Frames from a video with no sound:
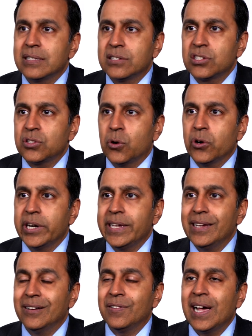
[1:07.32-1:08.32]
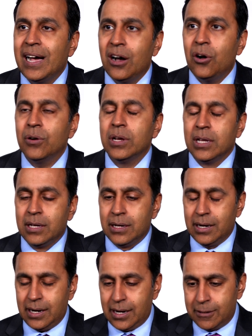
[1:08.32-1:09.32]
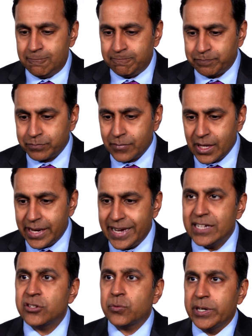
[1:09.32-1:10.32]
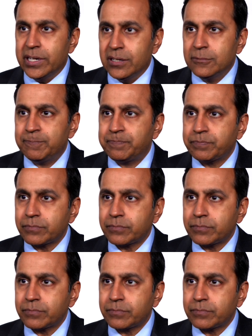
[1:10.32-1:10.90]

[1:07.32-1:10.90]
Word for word: the story of how um, Israel